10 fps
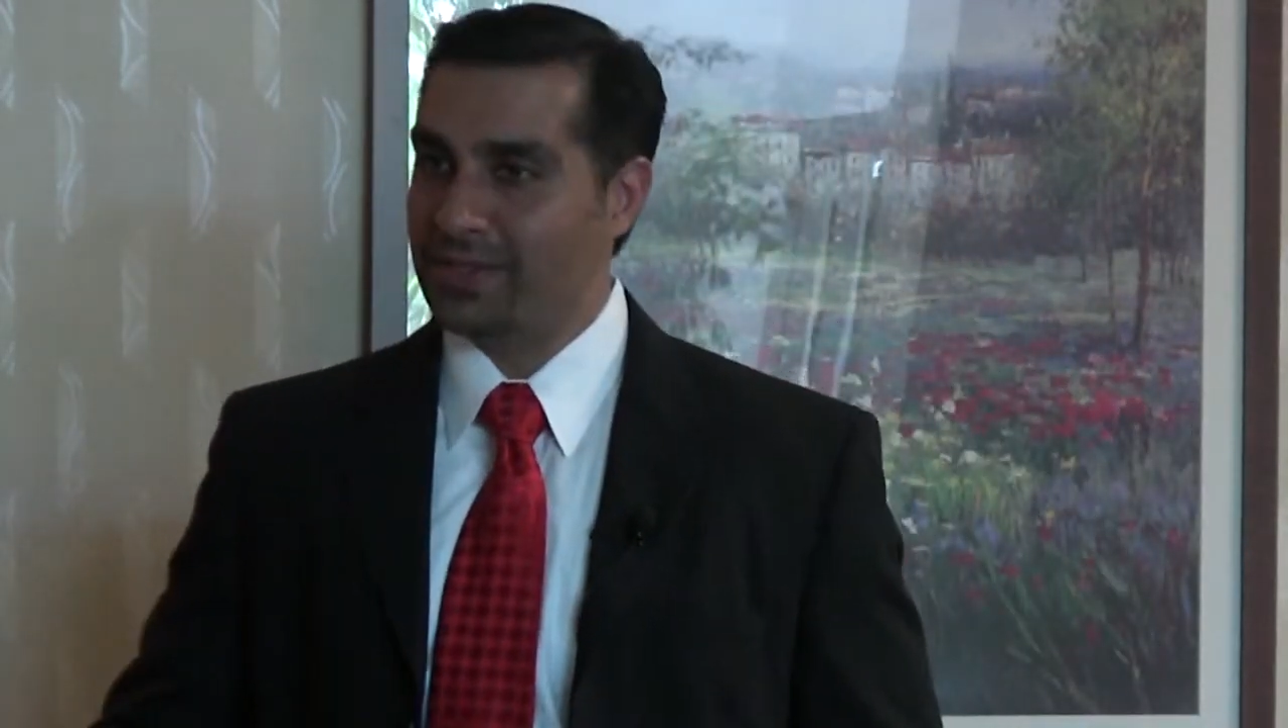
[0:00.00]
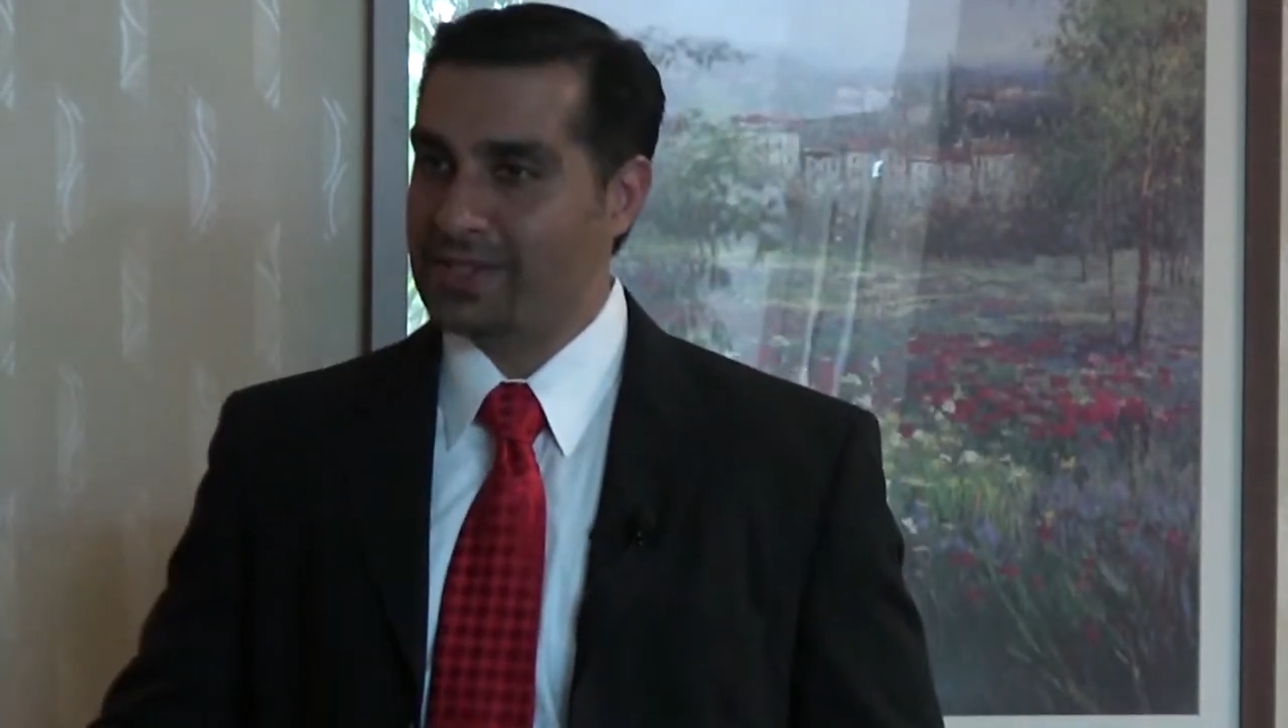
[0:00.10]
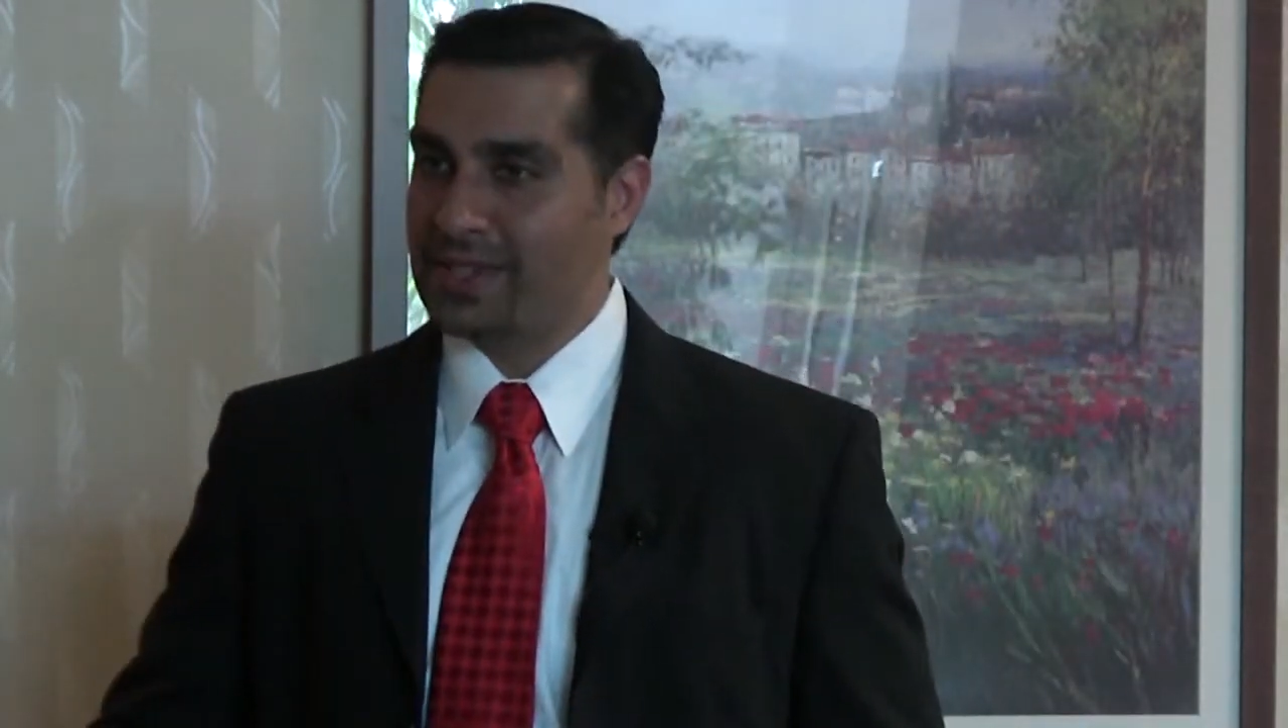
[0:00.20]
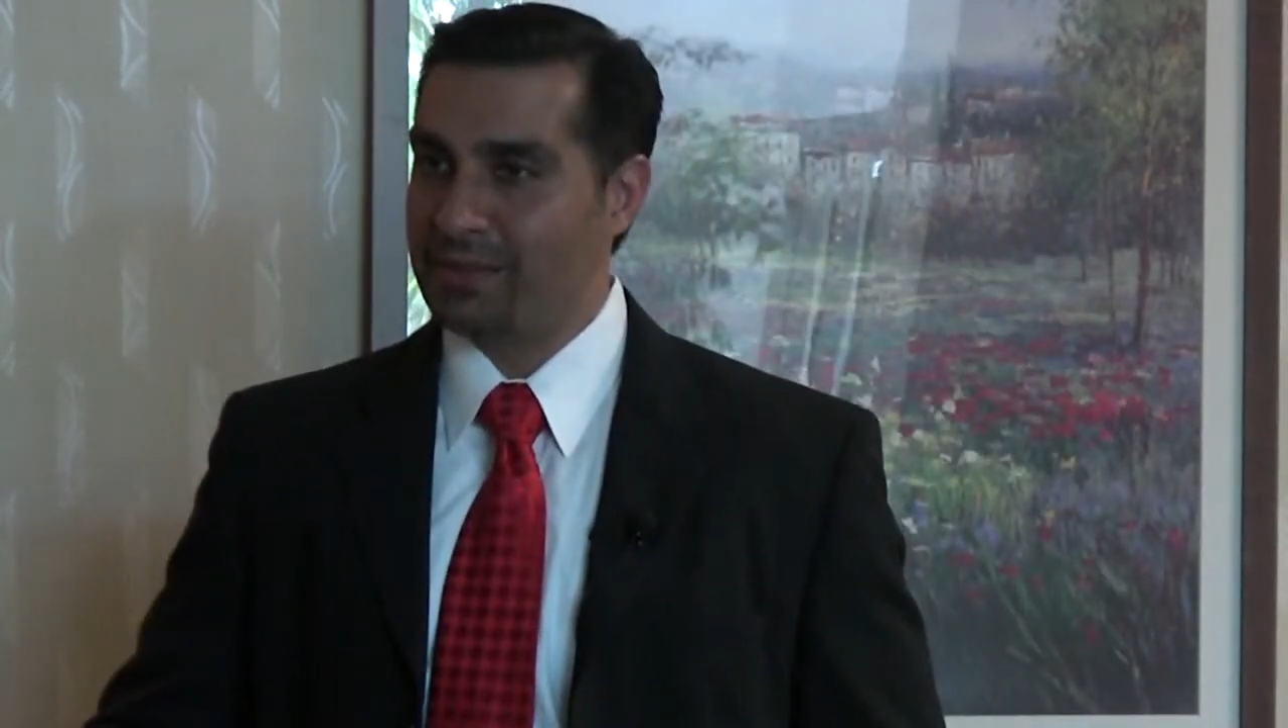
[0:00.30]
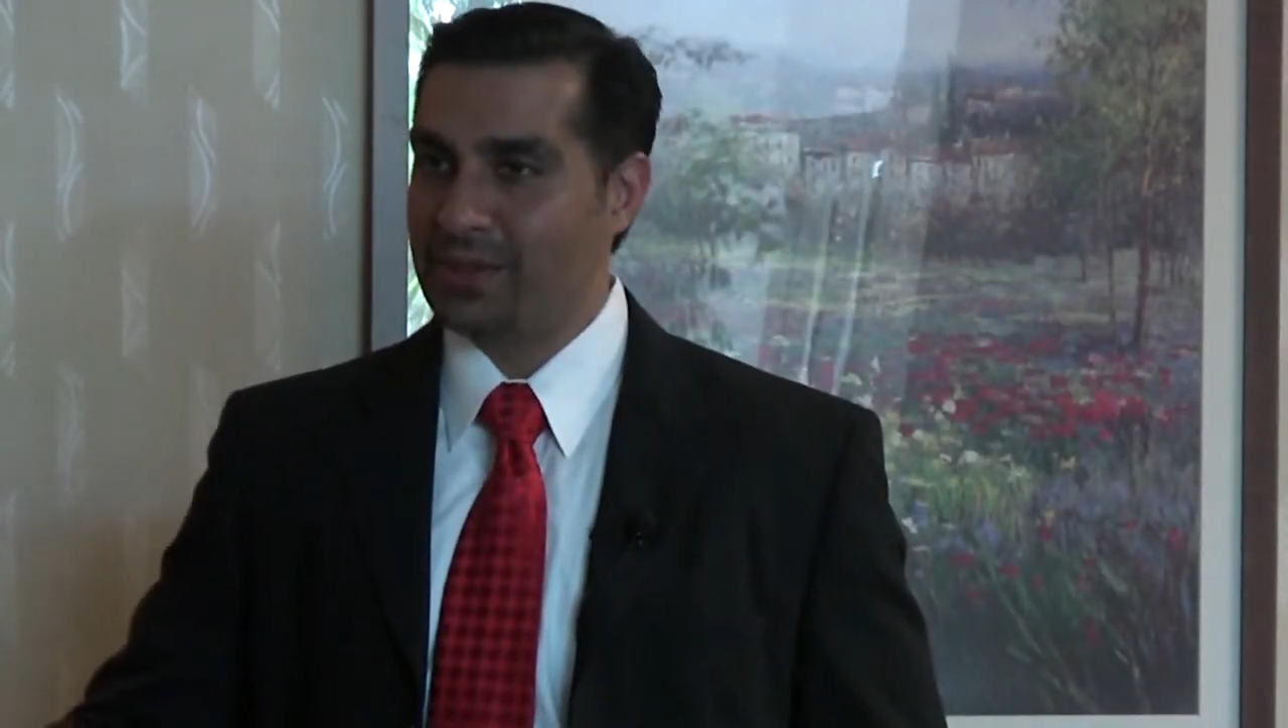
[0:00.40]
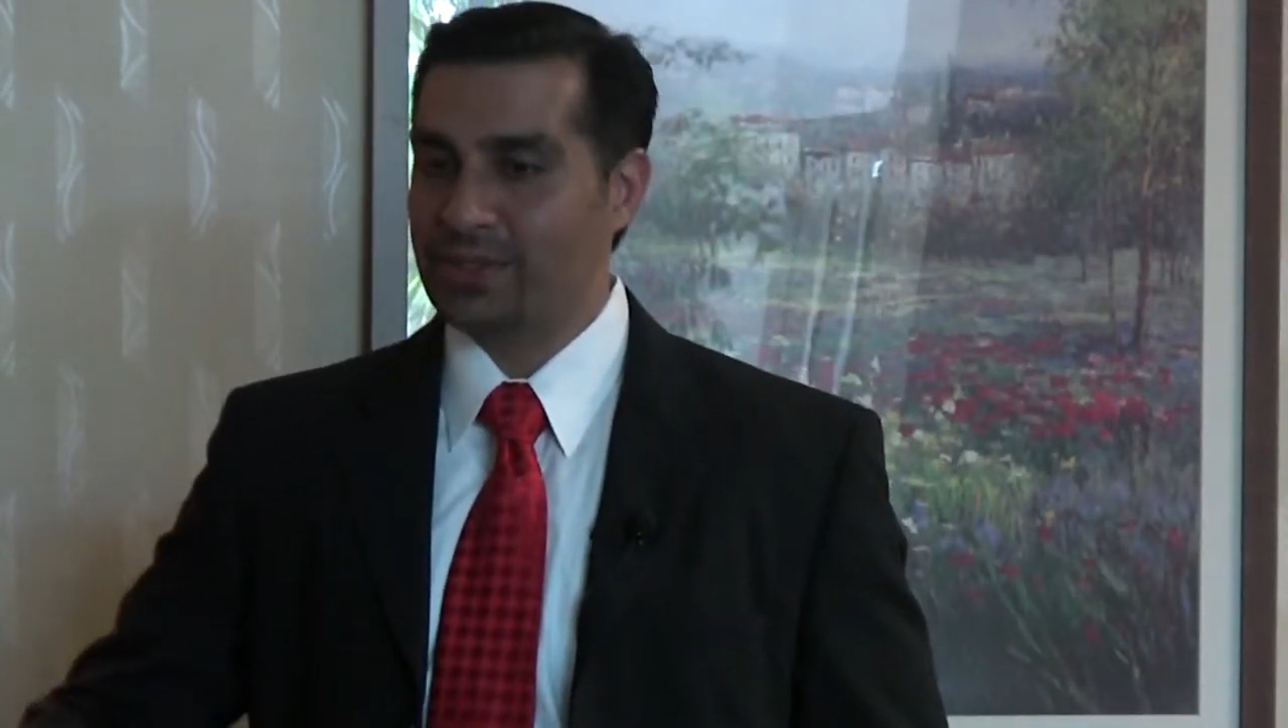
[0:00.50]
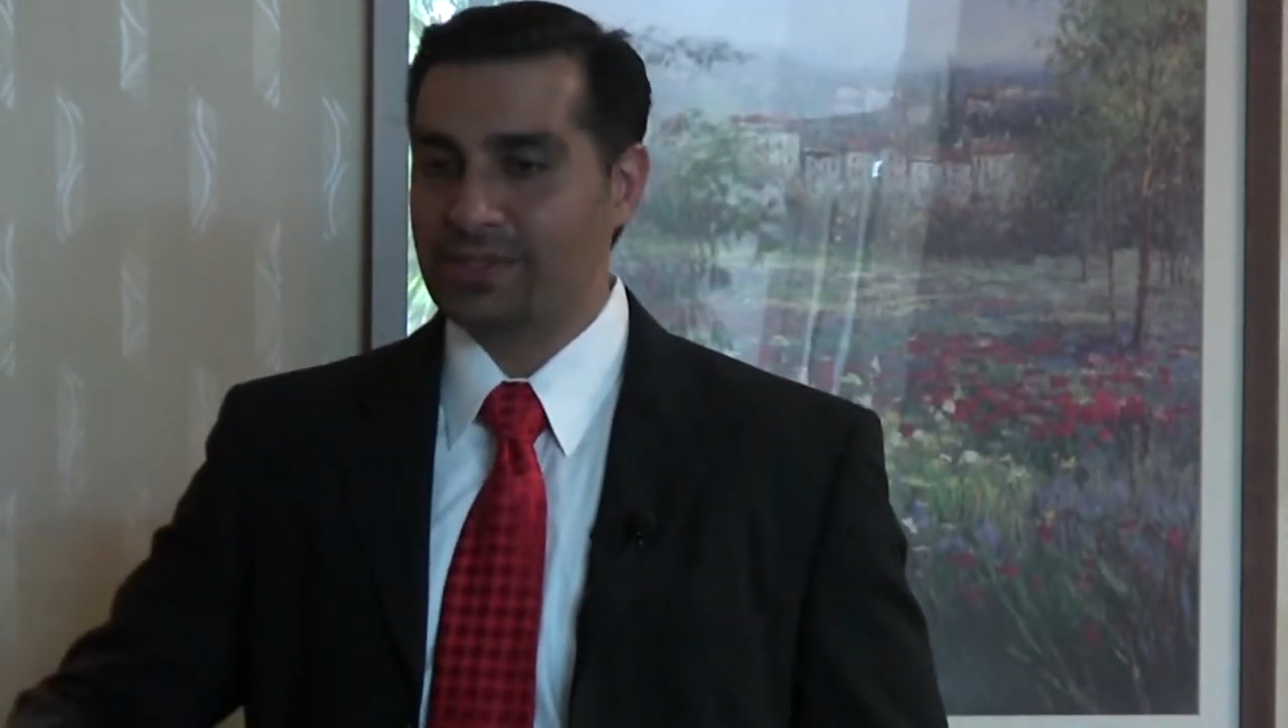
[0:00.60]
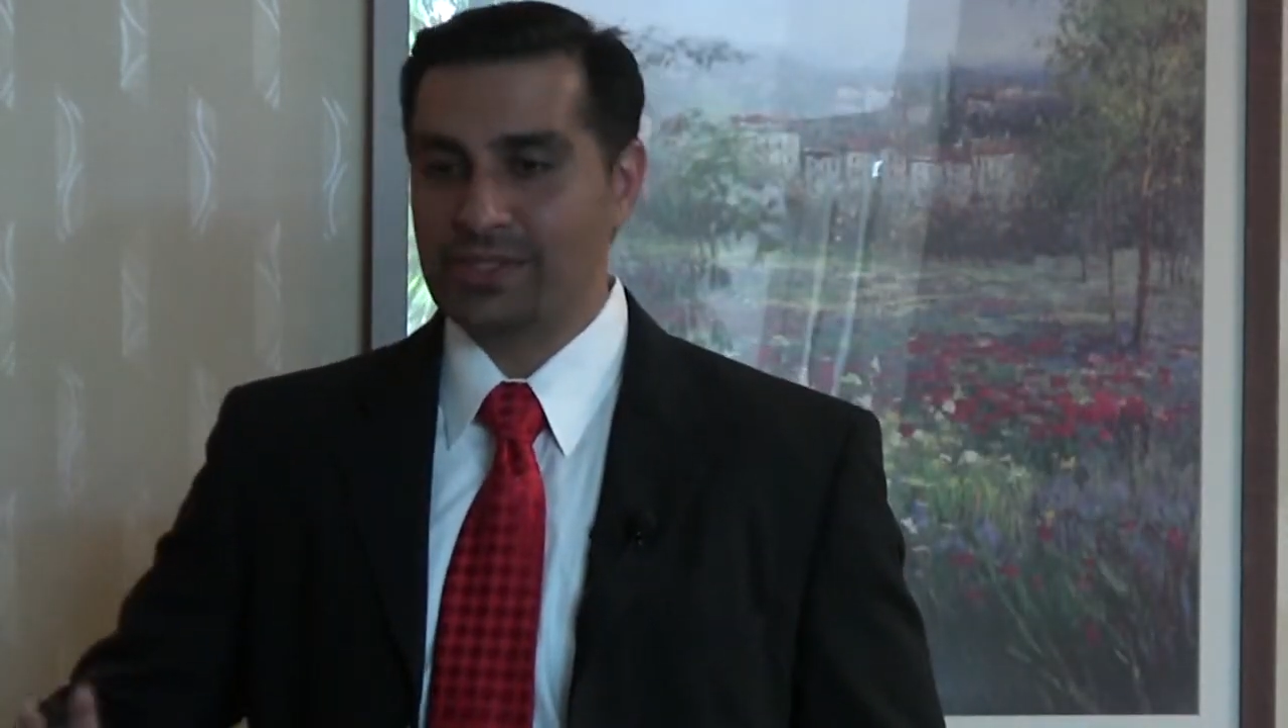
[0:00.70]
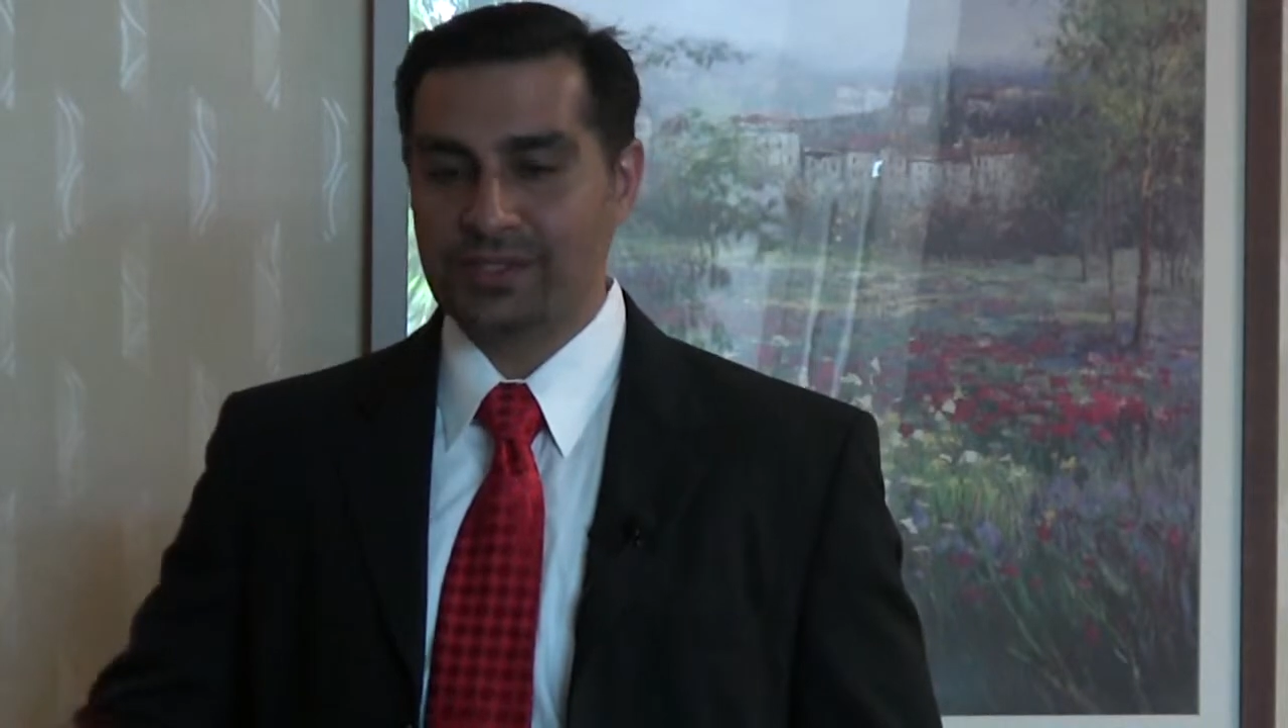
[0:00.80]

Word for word: the summer.